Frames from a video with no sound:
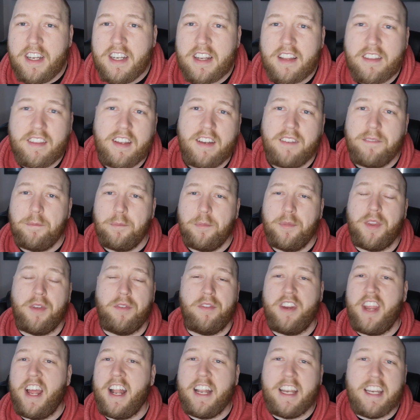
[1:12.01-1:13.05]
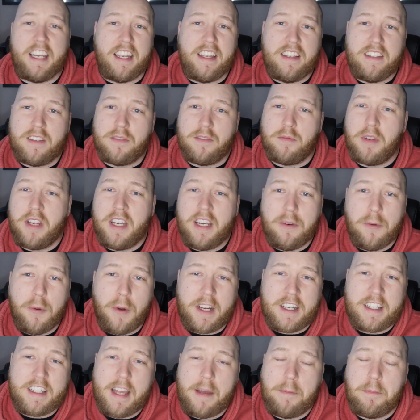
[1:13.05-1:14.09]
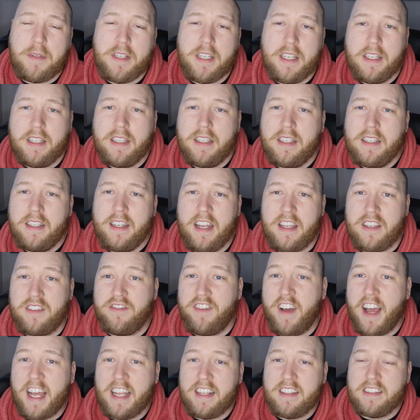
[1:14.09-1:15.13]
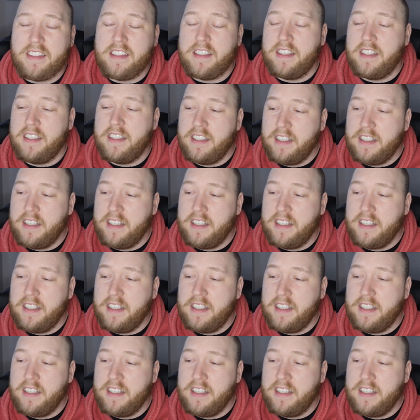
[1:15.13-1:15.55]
And I think the reality is we need to accept as fans,